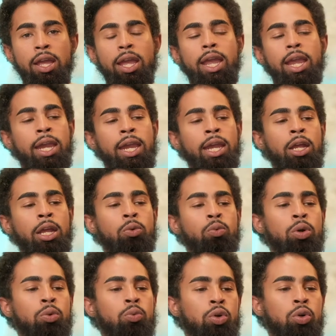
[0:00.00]
And
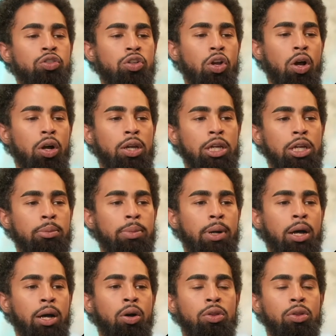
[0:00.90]
when we're talking
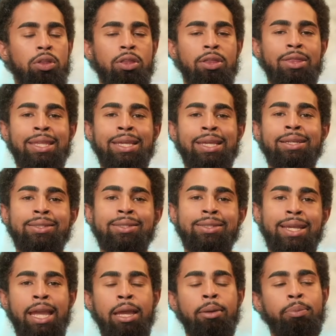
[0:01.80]
about this
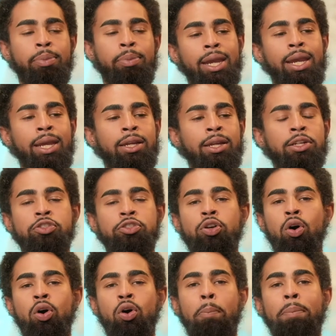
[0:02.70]
campaign, it's
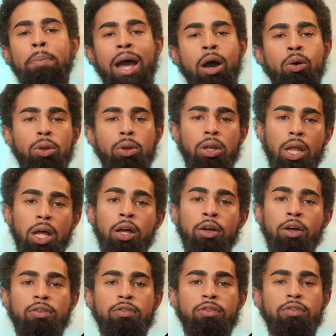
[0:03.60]
called About
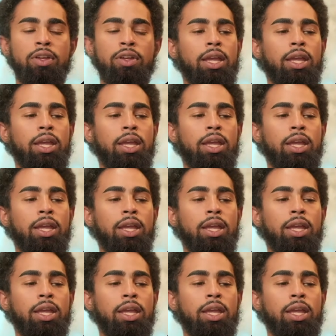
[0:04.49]
Love.